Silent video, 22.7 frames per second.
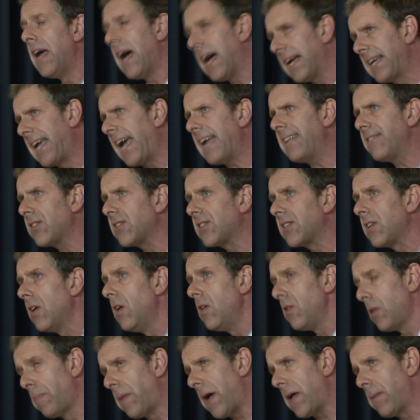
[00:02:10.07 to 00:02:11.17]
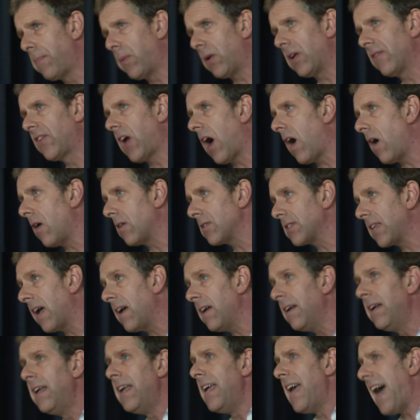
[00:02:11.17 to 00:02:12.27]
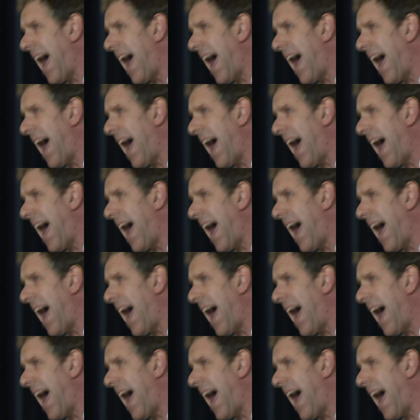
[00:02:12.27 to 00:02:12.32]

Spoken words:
against the people of Gaza.